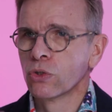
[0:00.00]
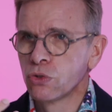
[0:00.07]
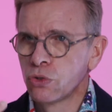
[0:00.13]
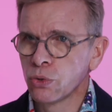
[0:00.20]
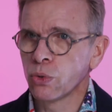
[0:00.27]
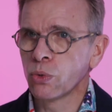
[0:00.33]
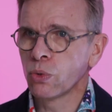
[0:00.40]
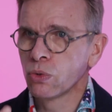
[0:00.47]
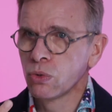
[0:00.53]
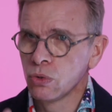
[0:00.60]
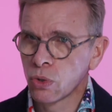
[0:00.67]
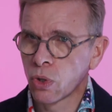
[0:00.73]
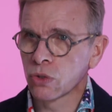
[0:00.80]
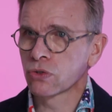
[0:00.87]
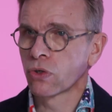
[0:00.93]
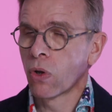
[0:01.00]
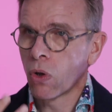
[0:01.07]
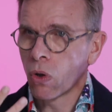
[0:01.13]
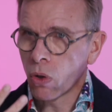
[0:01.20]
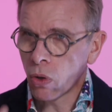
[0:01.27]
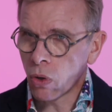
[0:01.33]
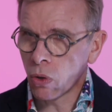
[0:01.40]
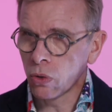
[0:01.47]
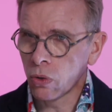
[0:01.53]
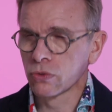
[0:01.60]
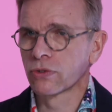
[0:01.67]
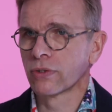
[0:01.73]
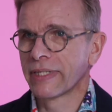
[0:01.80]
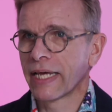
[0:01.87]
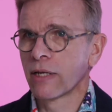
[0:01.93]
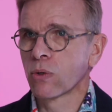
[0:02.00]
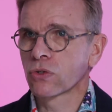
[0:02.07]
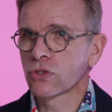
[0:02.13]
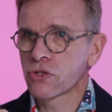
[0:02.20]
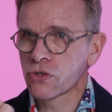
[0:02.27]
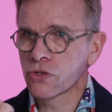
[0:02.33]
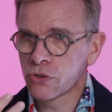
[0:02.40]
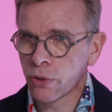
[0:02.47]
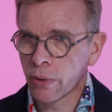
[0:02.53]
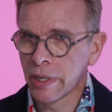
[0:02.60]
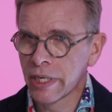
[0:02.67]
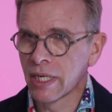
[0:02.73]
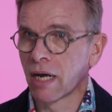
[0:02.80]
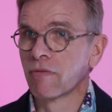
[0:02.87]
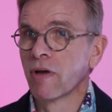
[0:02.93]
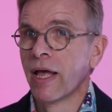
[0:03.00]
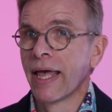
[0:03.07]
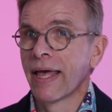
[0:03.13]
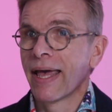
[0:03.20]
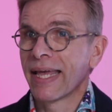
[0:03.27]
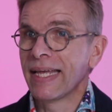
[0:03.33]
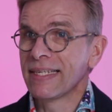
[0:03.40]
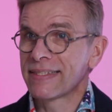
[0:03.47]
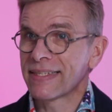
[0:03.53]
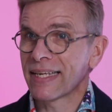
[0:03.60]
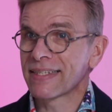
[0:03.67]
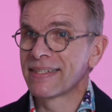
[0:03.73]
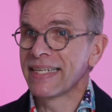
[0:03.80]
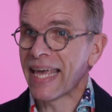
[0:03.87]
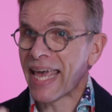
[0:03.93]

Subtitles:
do not hold, they're not strong enough. He says, the